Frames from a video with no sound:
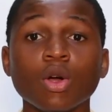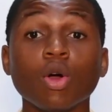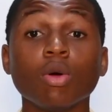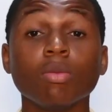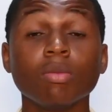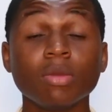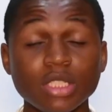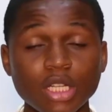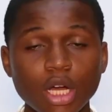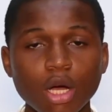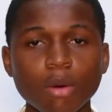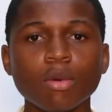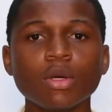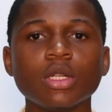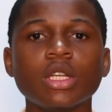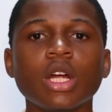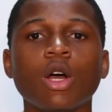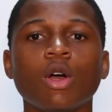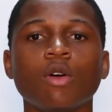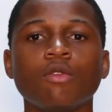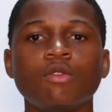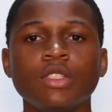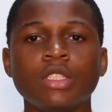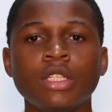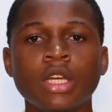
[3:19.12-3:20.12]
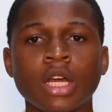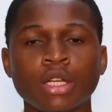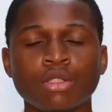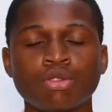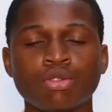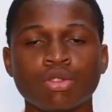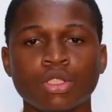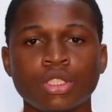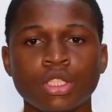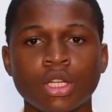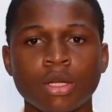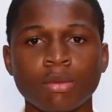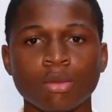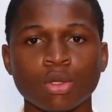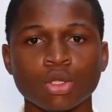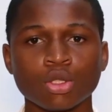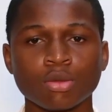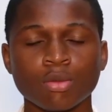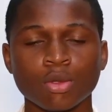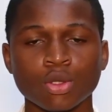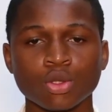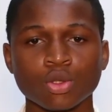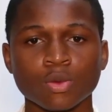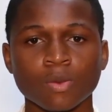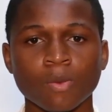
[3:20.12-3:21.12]
border of the gastrocnemius
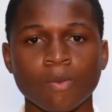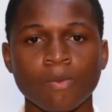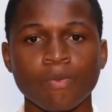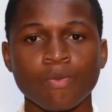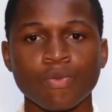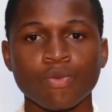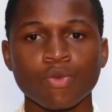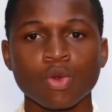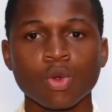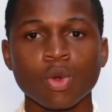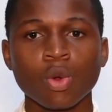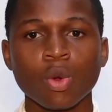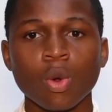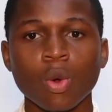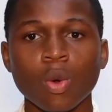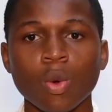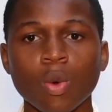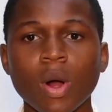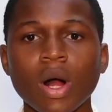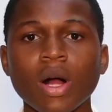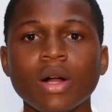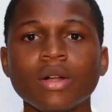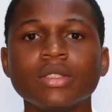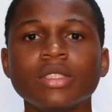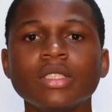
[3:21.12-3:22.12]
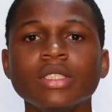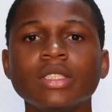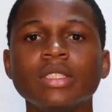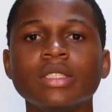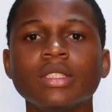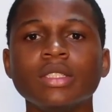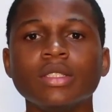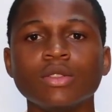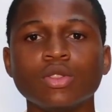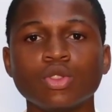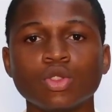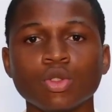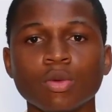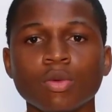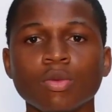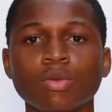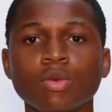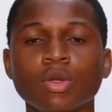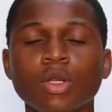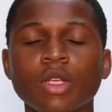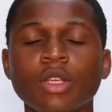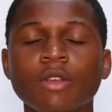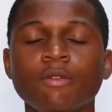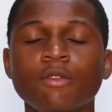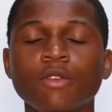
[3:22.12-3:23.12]
muscle, while the
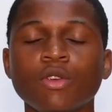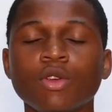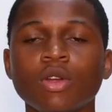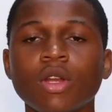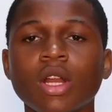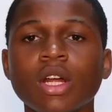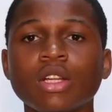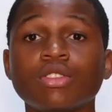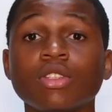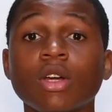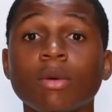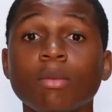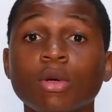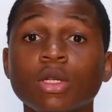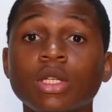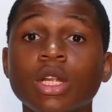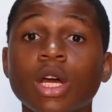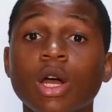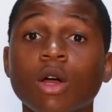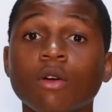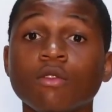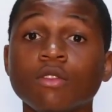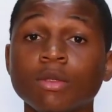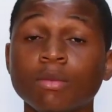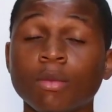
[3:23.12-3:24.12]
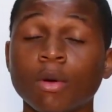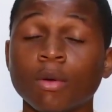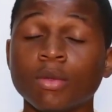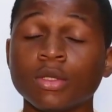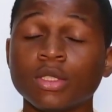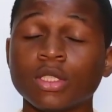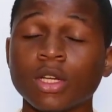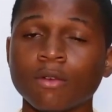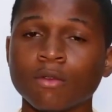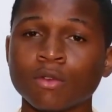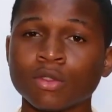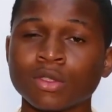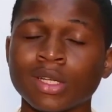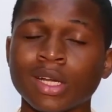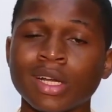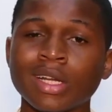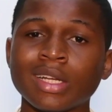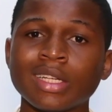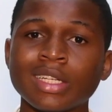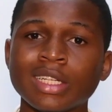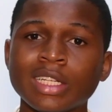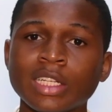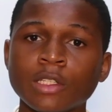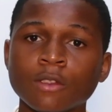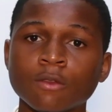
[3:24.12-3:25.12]
inferior lateral border of the popliteal fossa
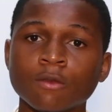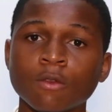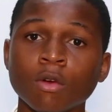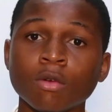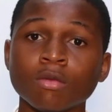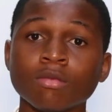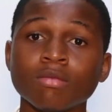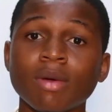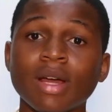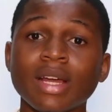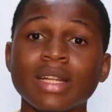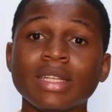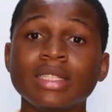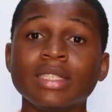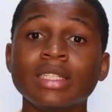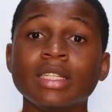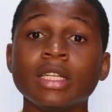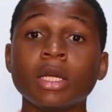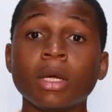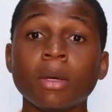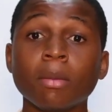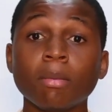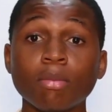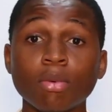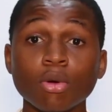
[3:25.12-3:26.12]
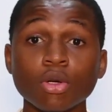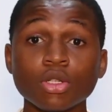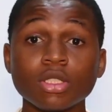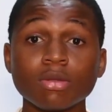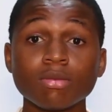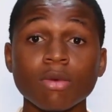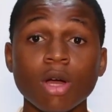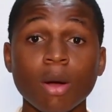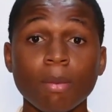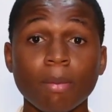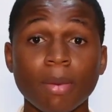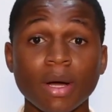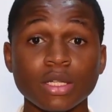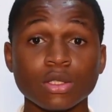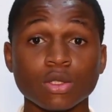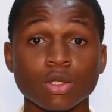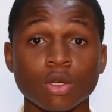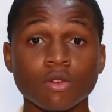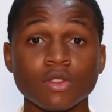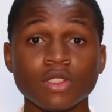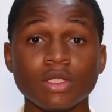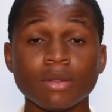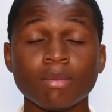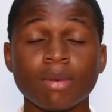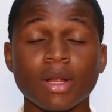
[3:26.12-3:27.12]
is formed by the proximal part
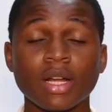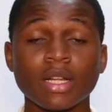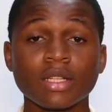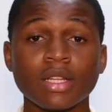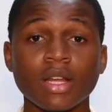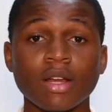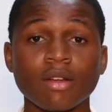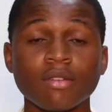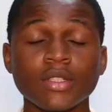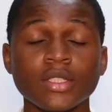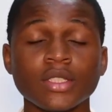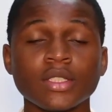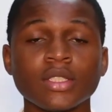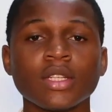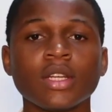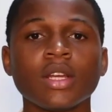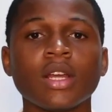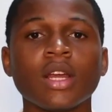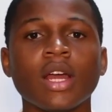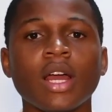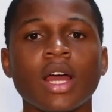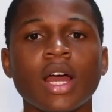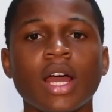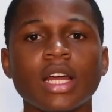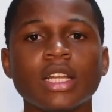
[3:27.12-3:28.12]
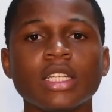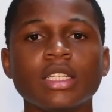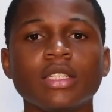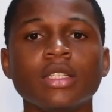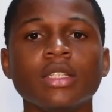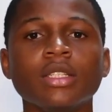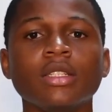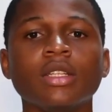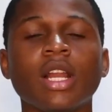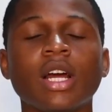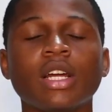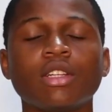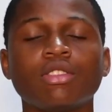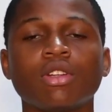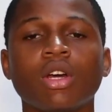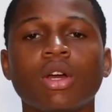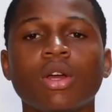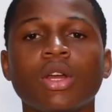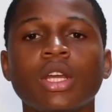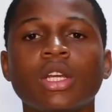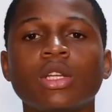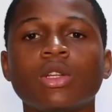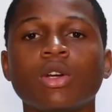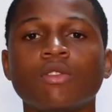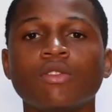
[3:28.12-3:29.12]
of the plantaris and the lateral
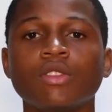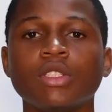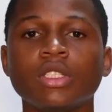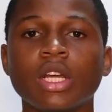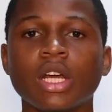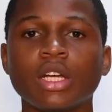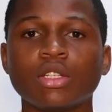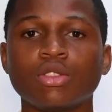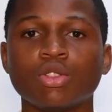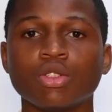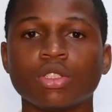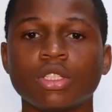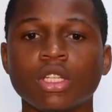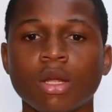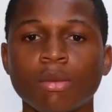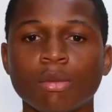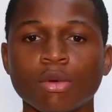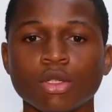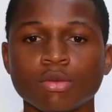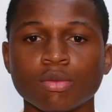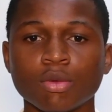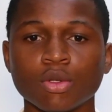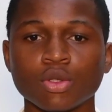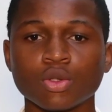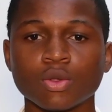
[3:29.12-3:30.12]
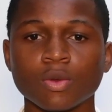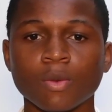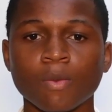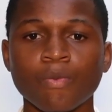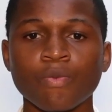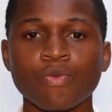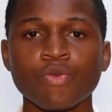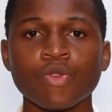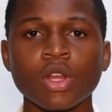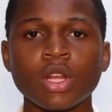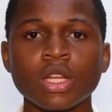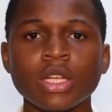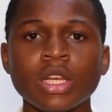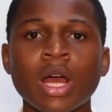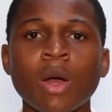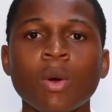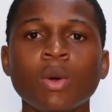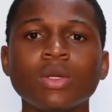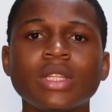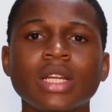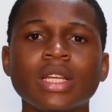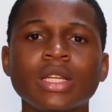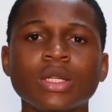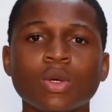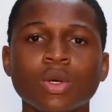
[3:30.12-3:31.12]
head of the gastrocnemius muscle. Now,
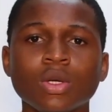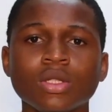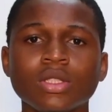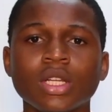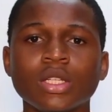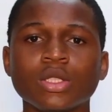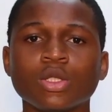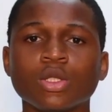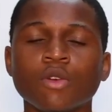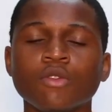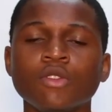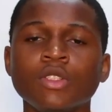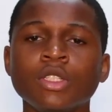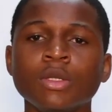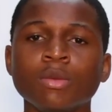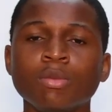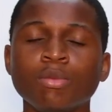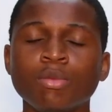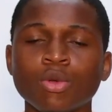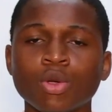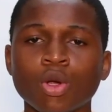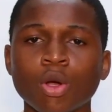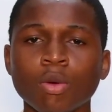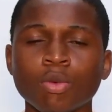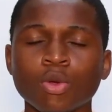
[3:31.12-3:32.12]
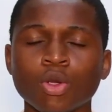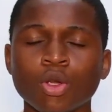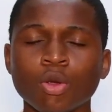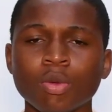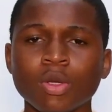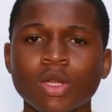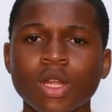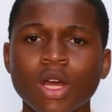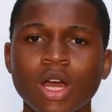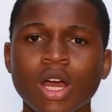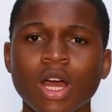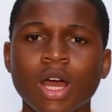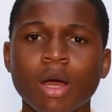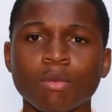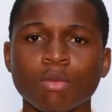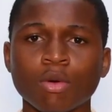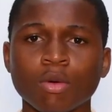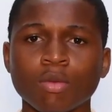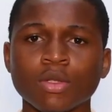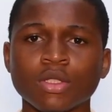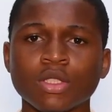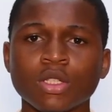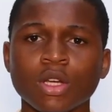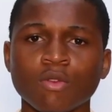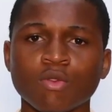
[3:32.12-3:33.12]
what are the contents of the cubital and
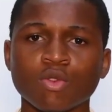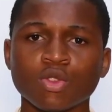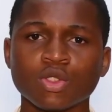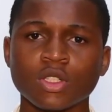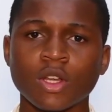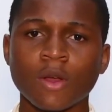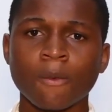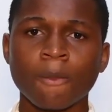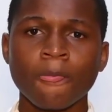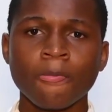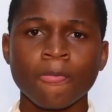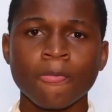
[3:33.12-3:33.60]
popliteal fossa?